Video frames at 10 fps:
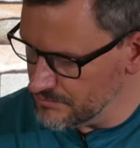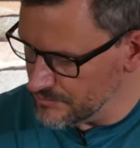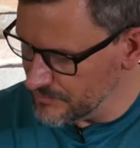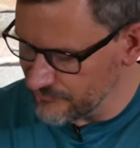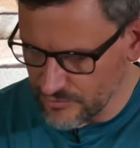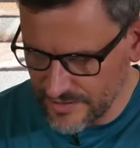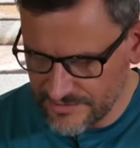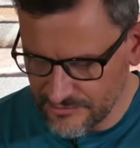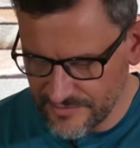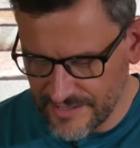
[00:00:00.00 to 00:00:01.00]
But before I
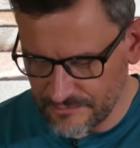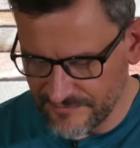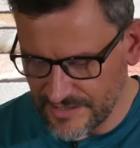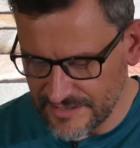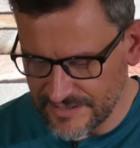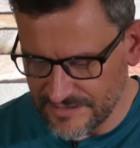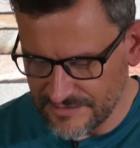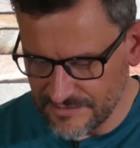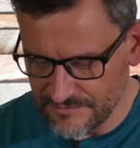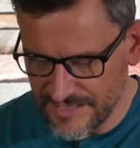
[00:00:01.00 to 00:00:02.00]
do that, we've got to get
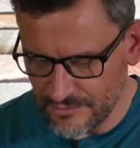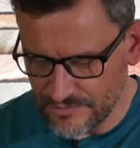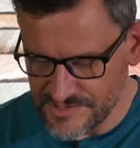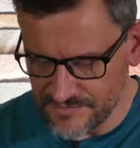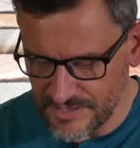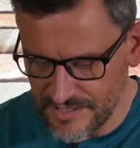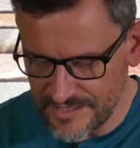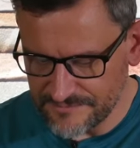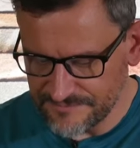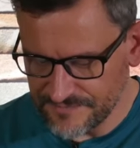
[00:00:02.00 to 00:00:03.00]
into the power
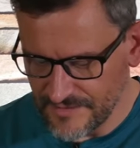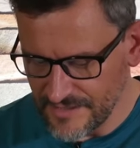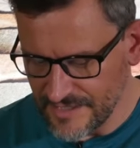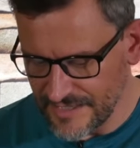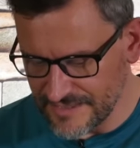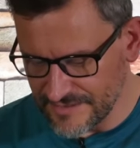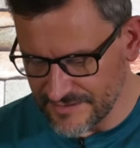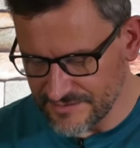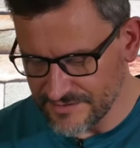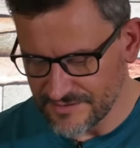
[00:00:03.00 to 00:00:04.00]
supply
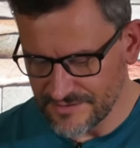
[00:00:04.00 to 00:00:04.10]
and